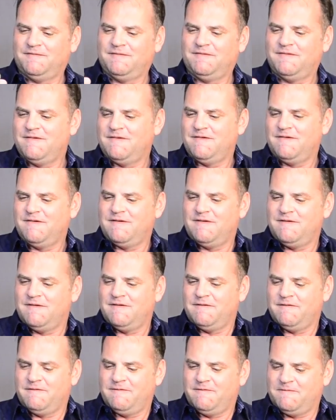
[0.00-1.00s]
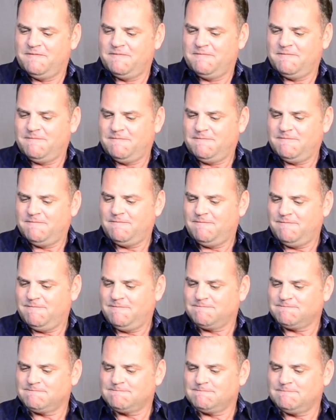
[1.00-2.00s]

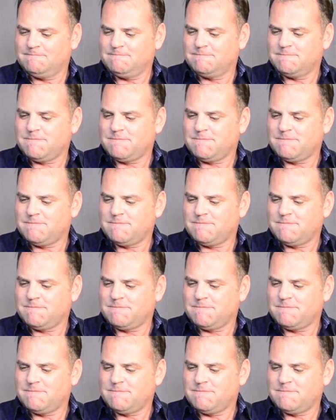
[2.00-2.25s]
Nobody speaks.